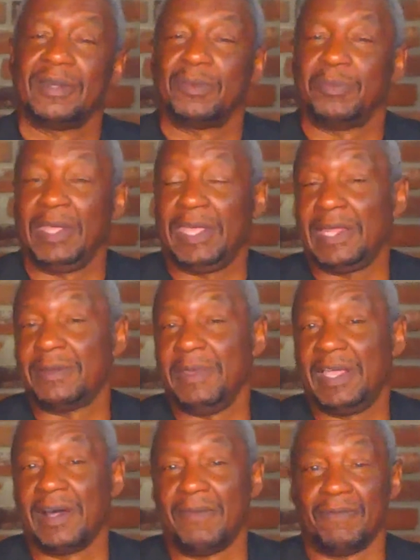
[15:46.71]
begin to
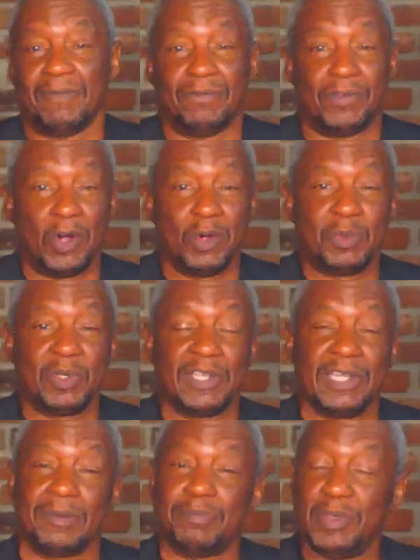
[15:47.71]
become verbally
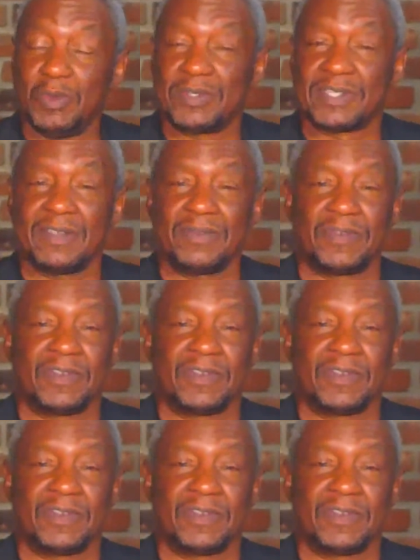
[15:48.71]
abusive